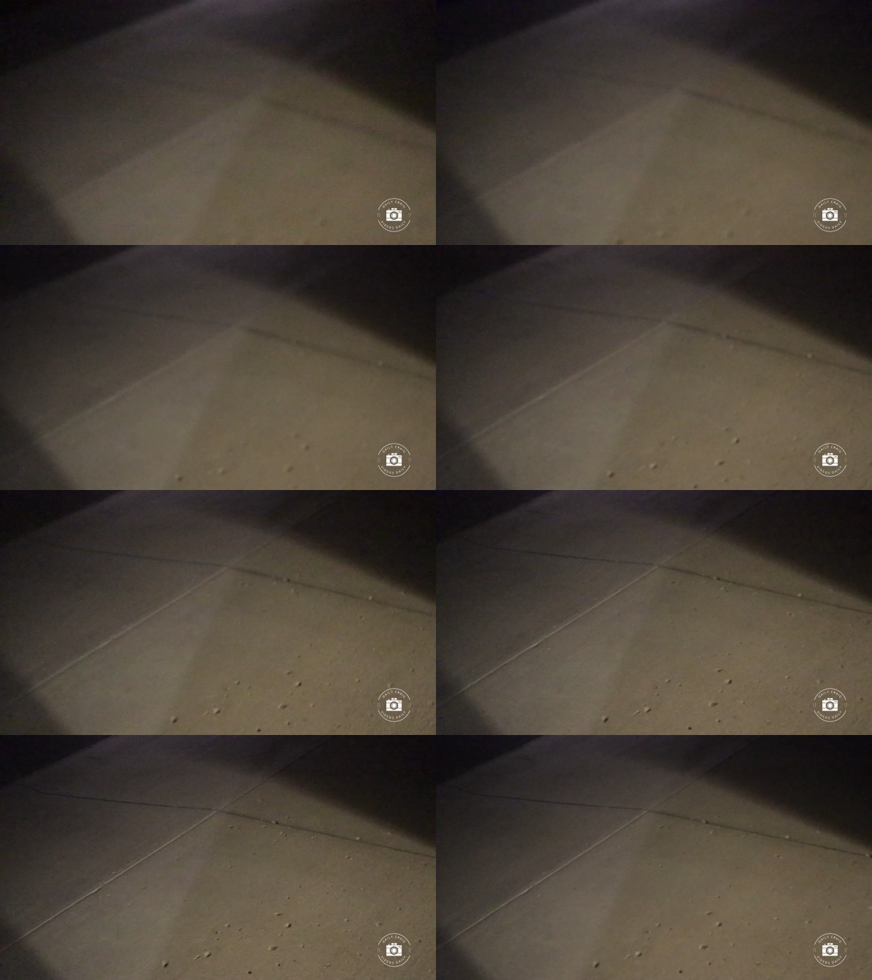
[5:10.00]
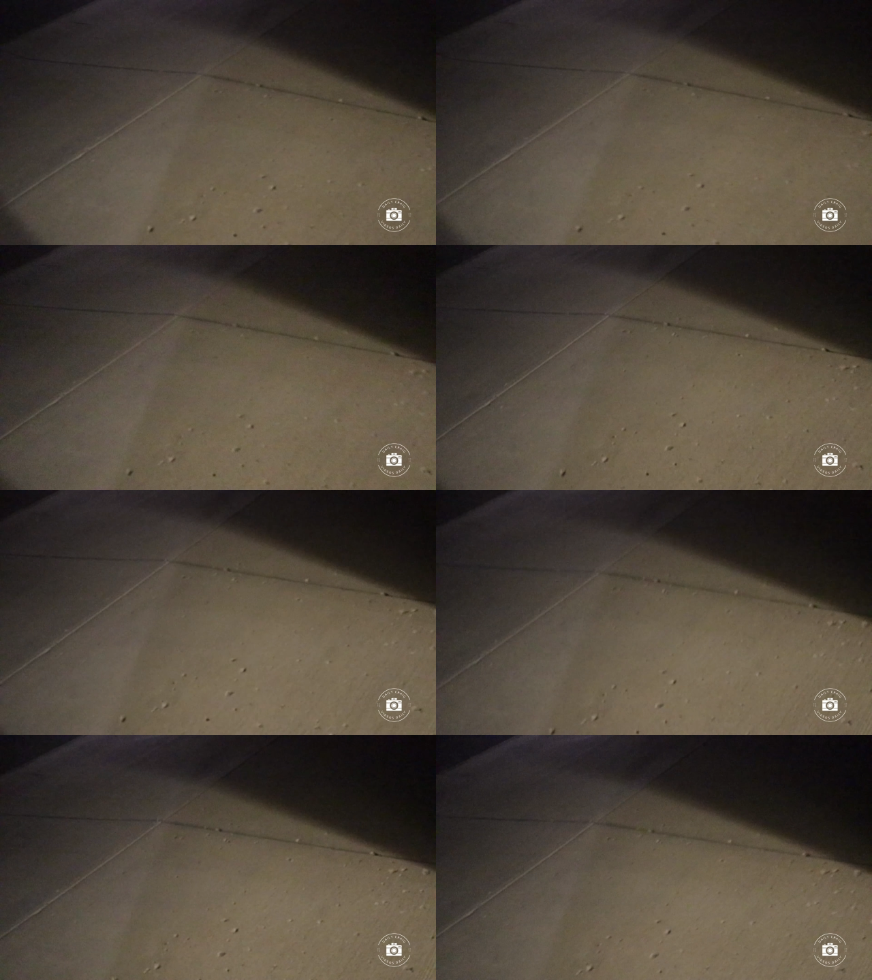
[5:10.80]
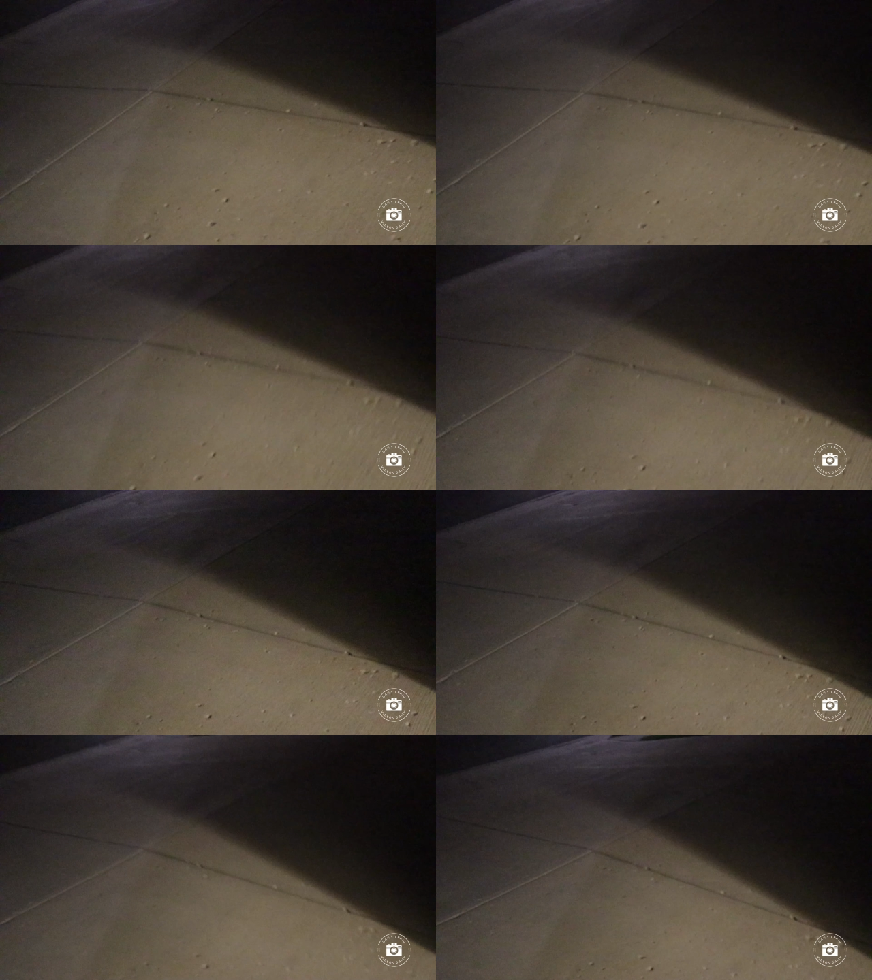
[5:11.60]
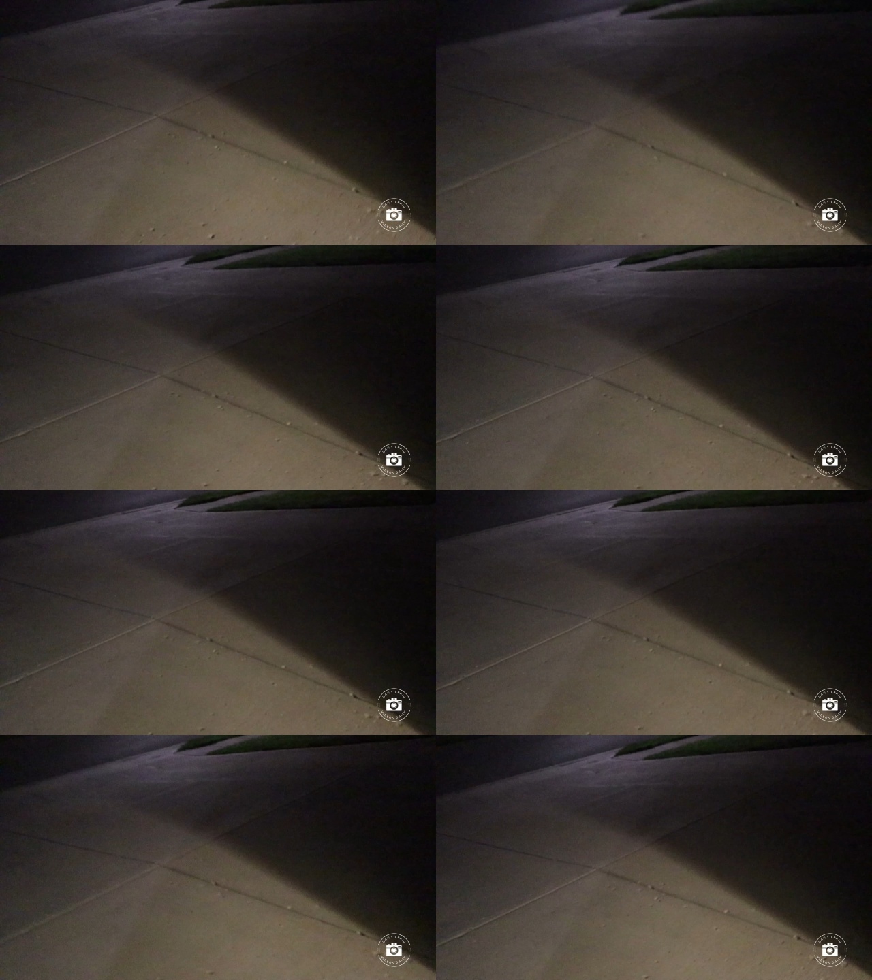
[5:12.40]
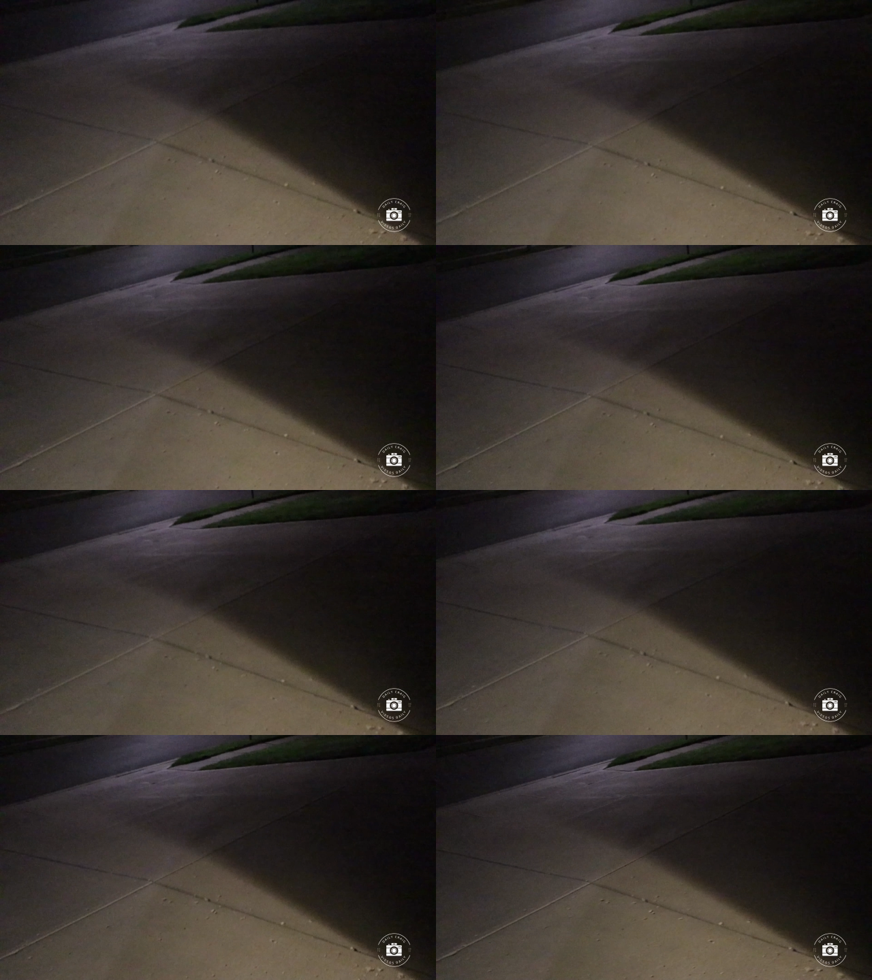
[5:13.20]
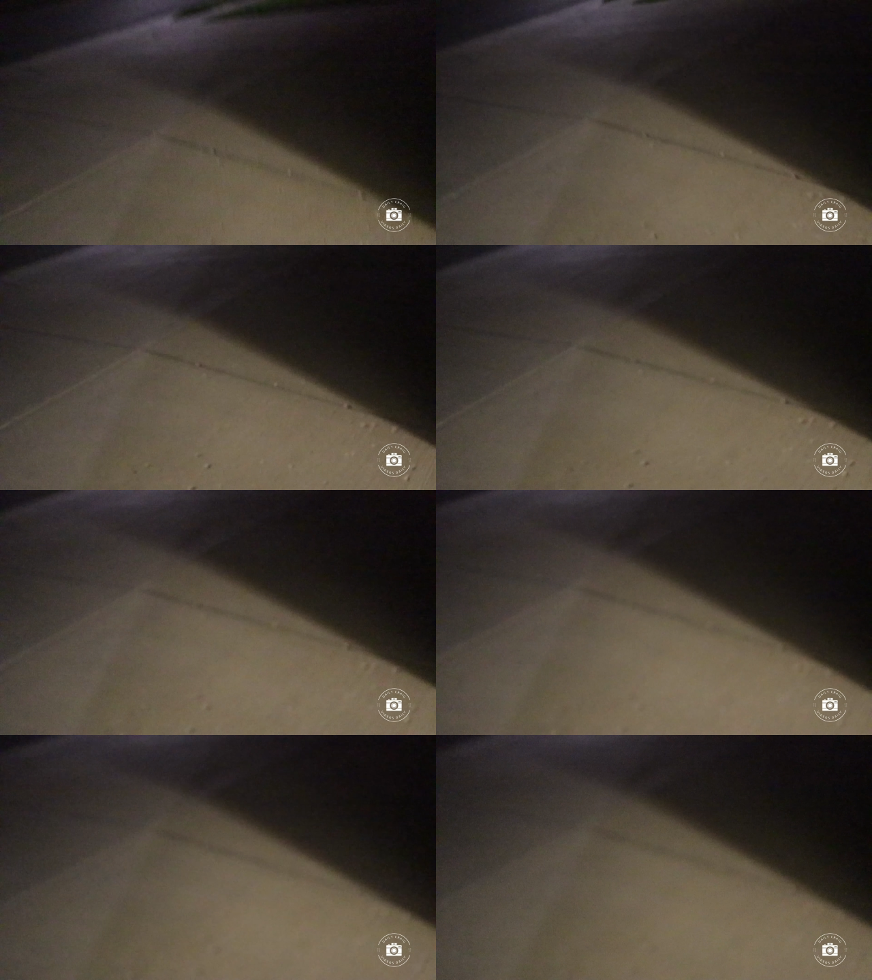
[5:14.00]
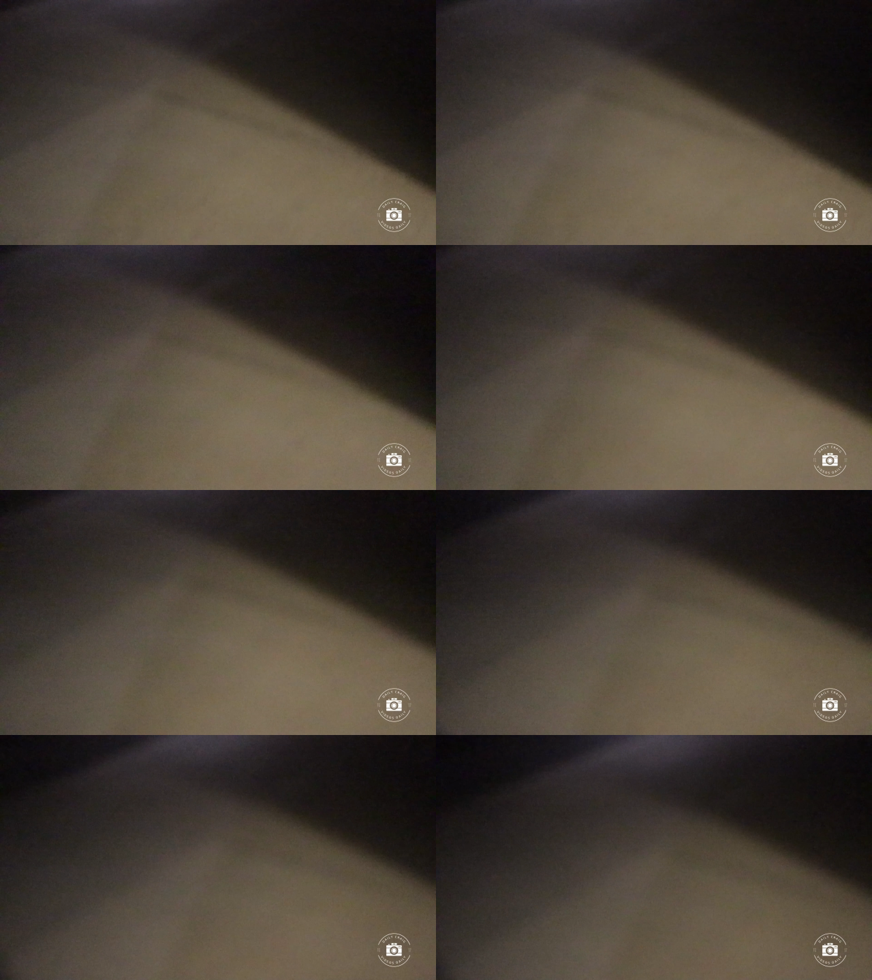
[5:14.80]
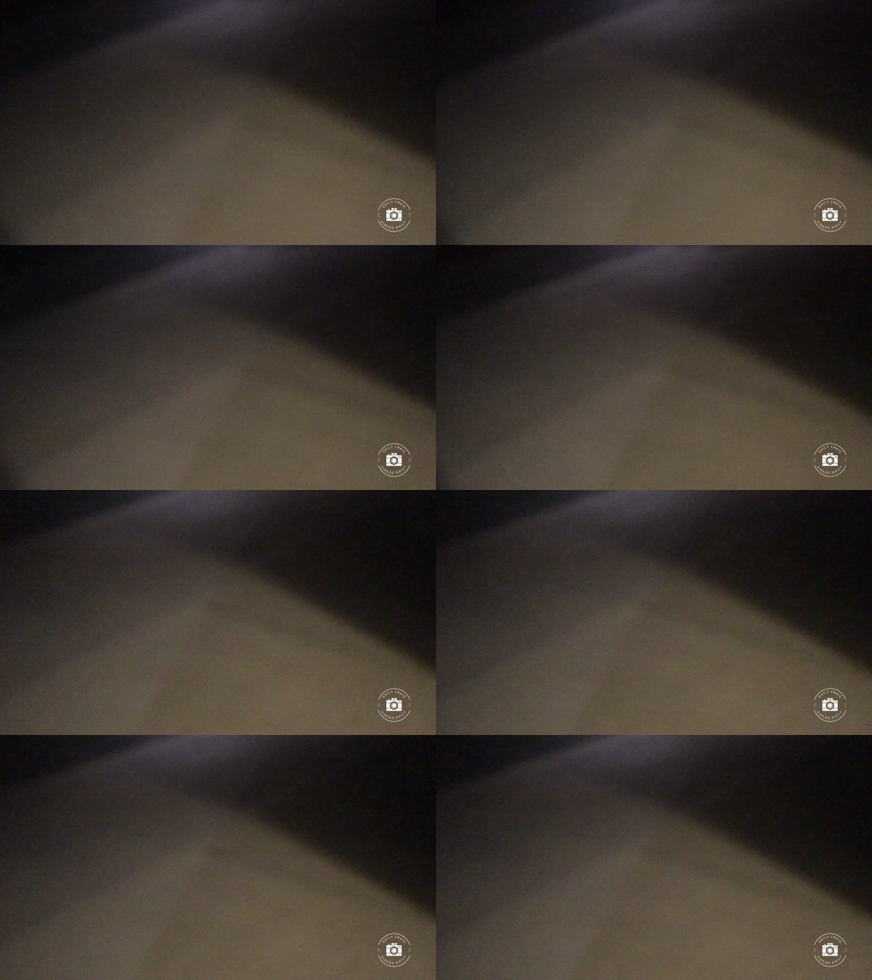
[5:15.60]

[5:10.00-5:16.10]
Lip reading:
No face is visible, so there are no lips to read.